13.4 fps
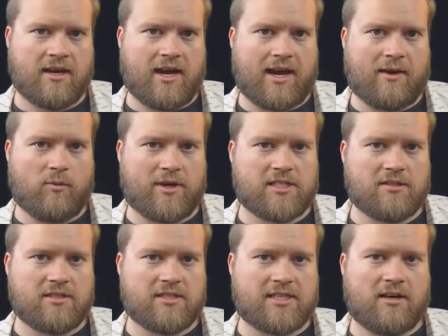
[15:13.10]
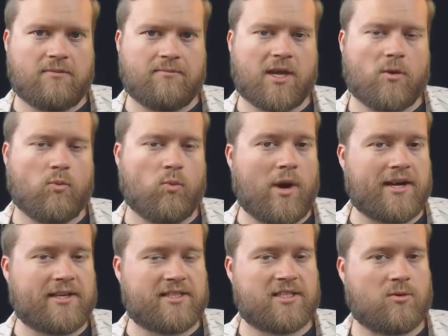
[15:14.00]
I want you to tell me
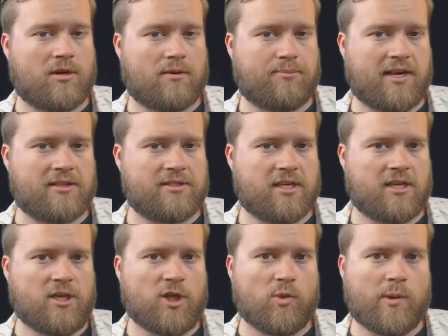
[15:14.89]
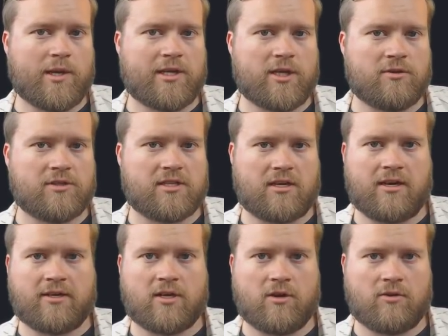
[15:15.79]
what sort of project you would use
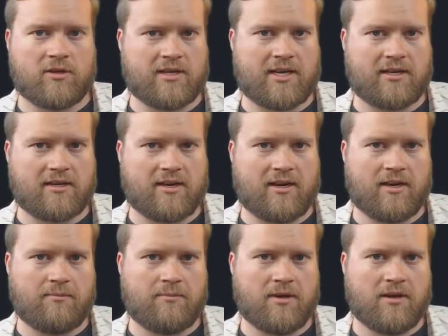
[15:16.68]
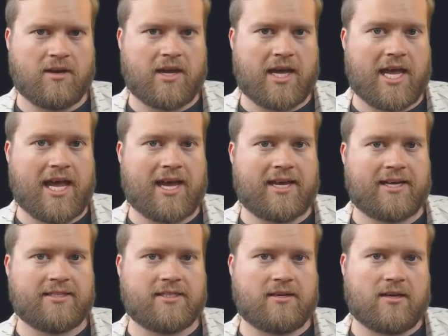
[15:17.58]
on coder dot com
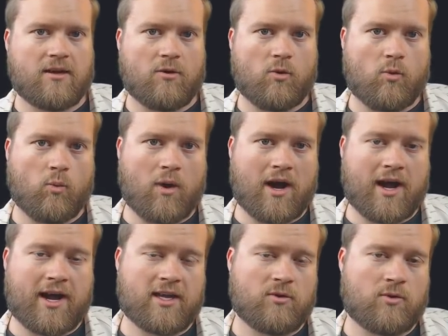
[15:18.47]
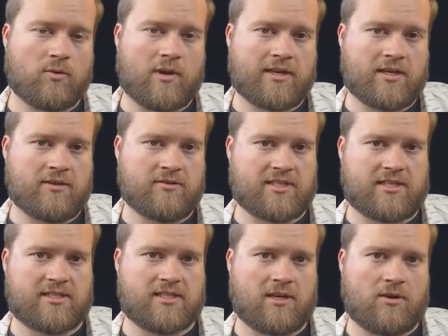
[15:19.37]
and why you would want to use
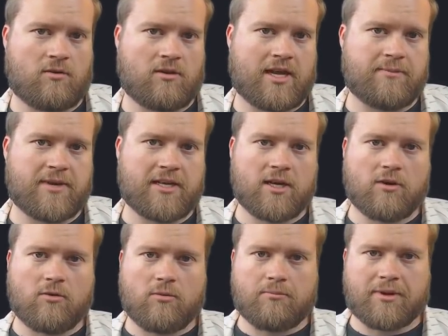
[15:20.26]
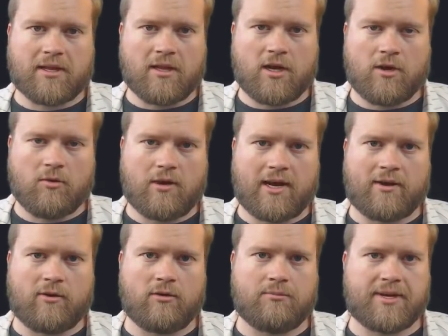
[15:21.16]
it. So let me know below. I
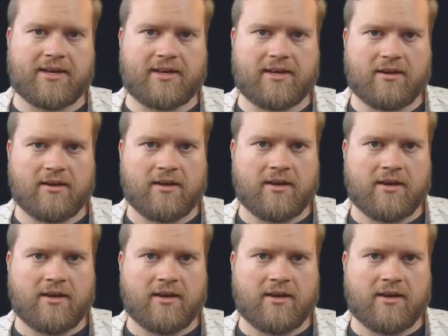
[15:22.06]
will pick